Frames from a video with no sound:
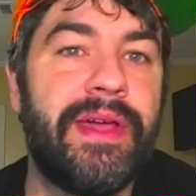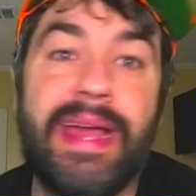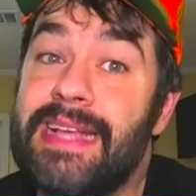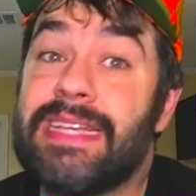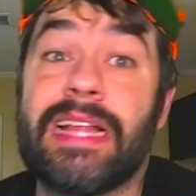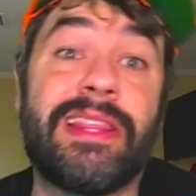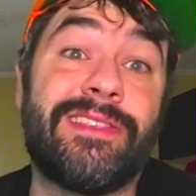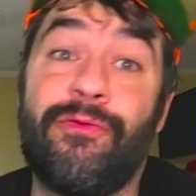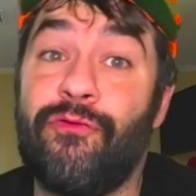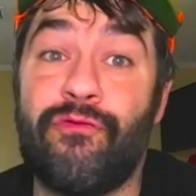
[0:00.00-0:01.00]
He's got these
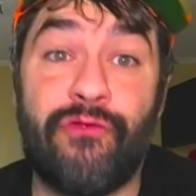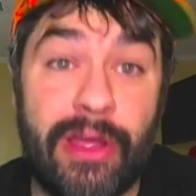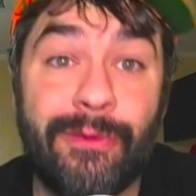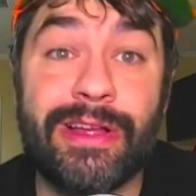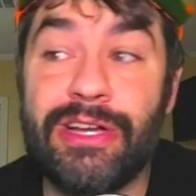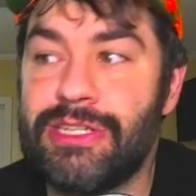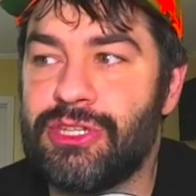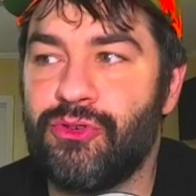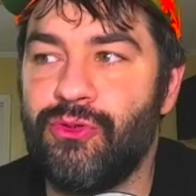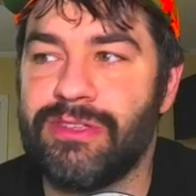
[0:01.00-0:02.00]
very good
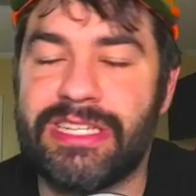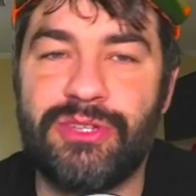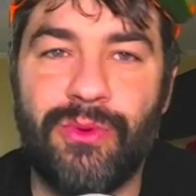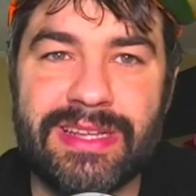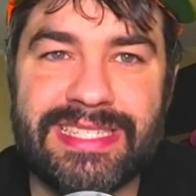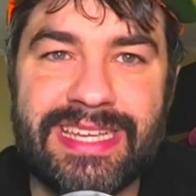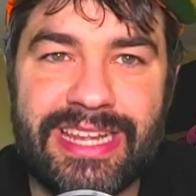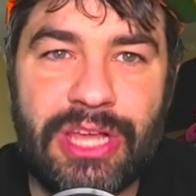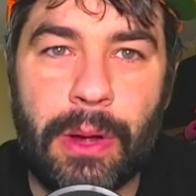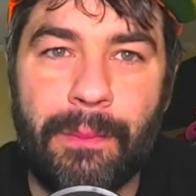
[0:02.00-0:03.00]
tools that you want to see in a
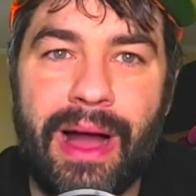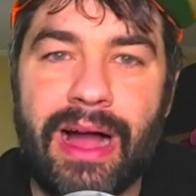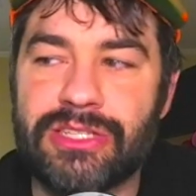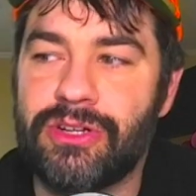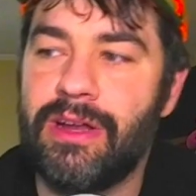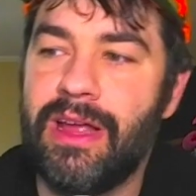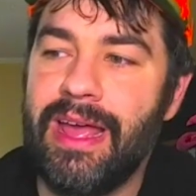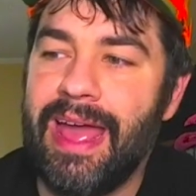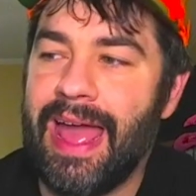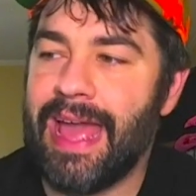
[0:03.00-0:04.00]
young boxer.
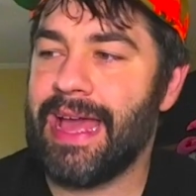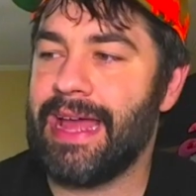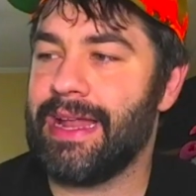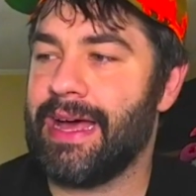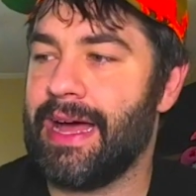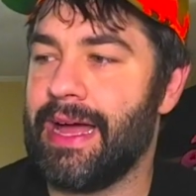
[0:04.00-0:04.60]
And I